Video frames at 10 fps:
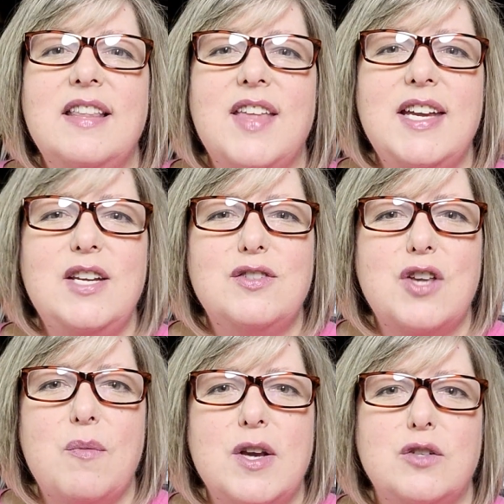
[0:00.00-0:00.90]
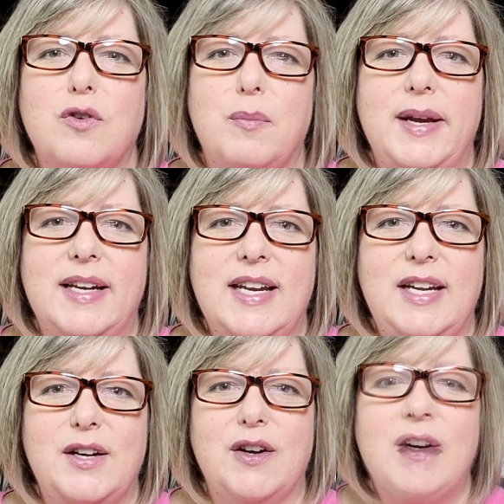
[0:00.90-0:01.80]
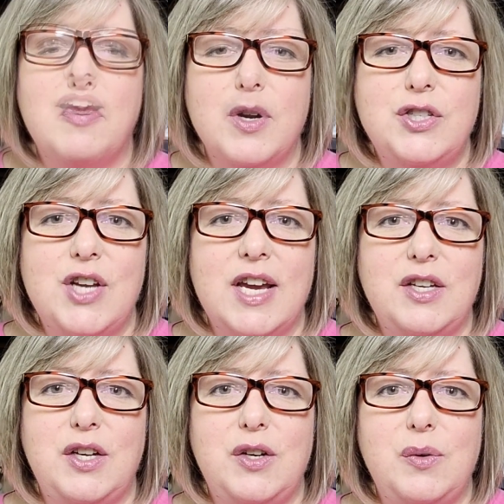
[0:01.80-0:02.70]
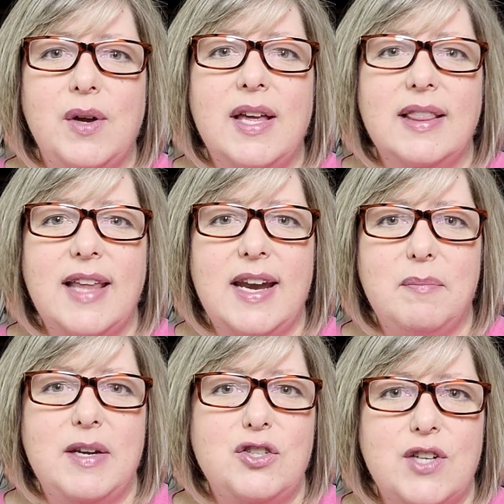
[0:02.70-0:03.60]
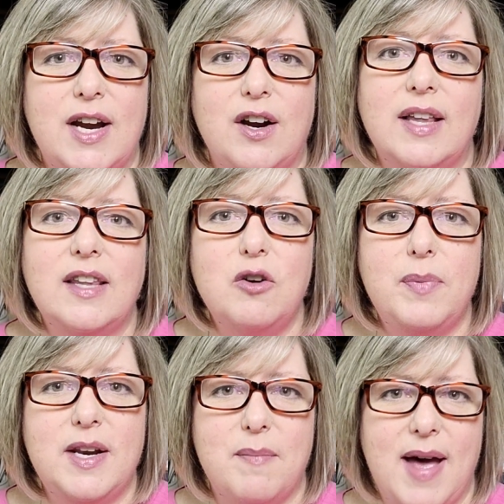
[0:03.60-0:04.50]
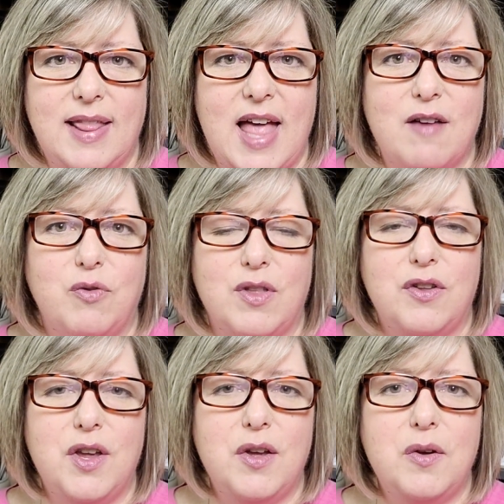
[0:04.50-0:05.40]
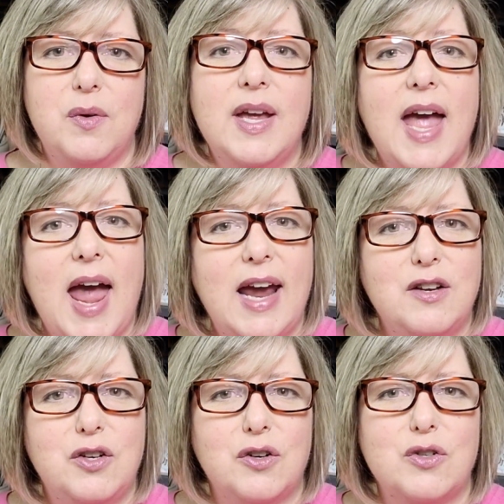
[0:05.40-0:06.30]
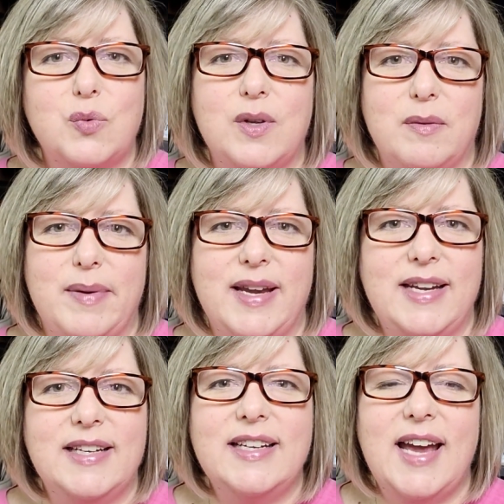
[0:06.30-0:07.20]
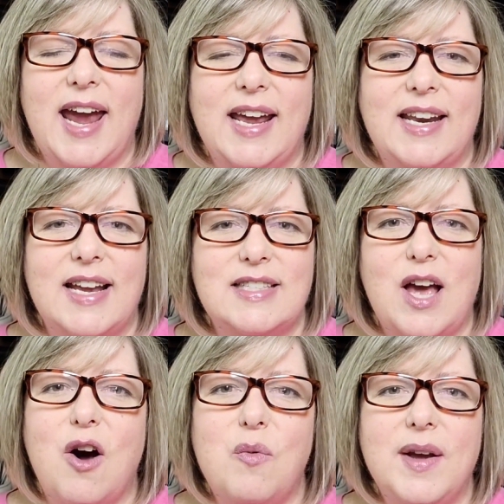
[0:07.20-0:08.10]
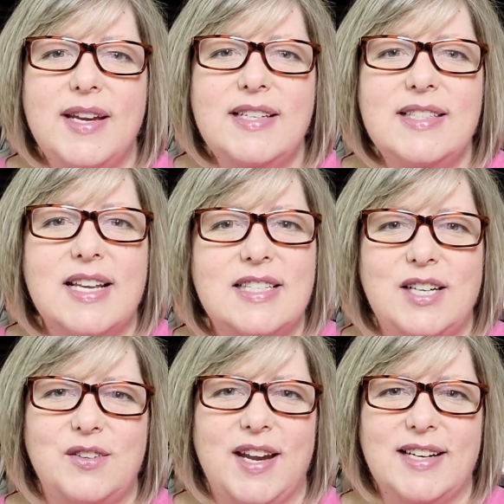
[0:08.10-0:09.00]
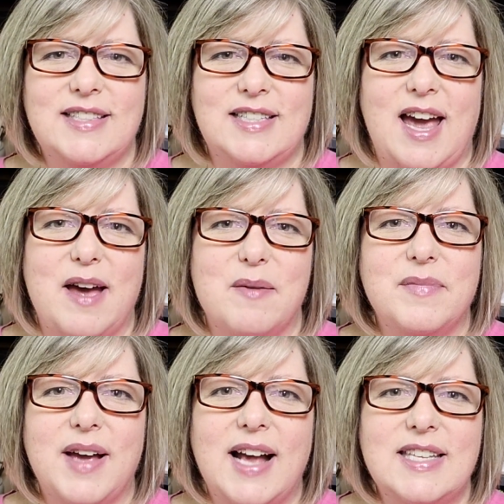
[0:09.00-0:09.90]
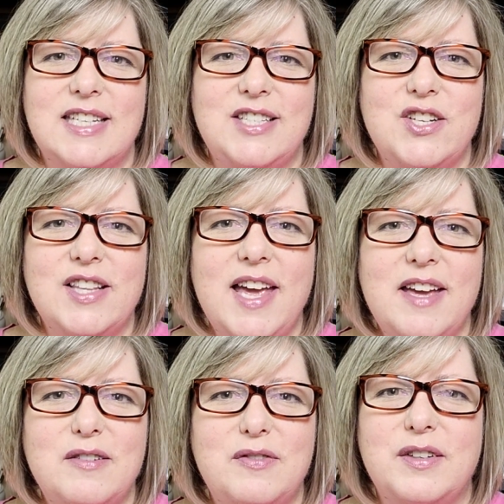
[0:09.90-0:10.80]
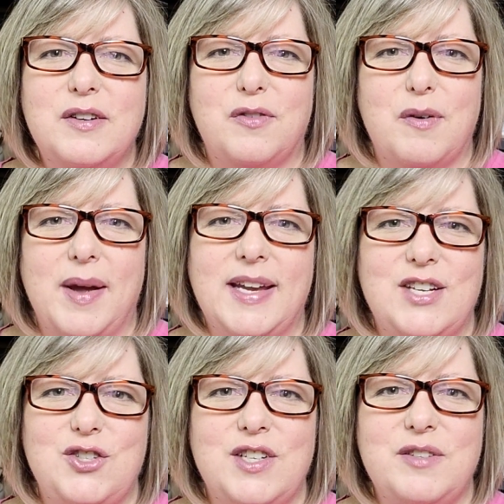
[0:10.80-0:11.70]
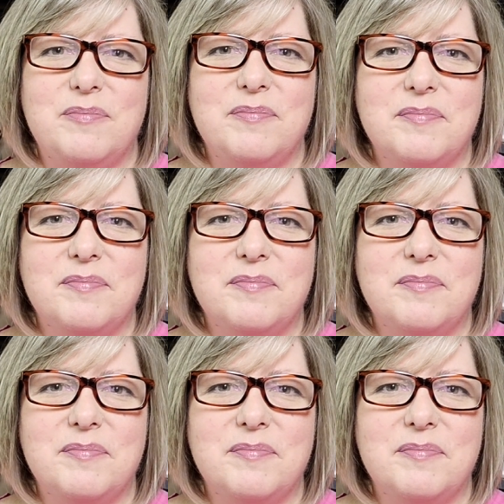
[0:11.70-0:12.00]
Thank you so much for being here. I appreciate you letting me share a little bit of my life with you and yours with me. And as always, until next time, I send you love from my kitchen.